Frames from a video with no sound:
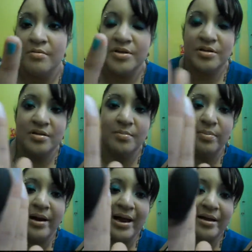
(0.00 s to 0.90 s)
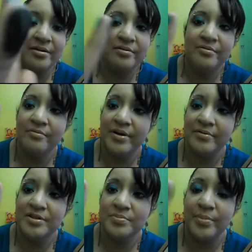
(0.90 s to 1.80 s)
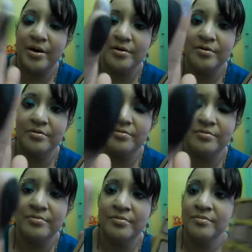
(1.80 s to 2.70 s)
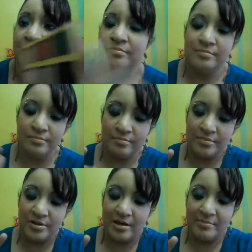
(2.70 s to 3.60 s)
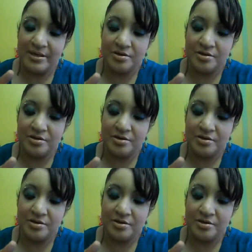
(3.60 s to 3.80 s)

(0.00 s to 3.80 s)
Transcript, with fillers: which is a black with sparkle. So let me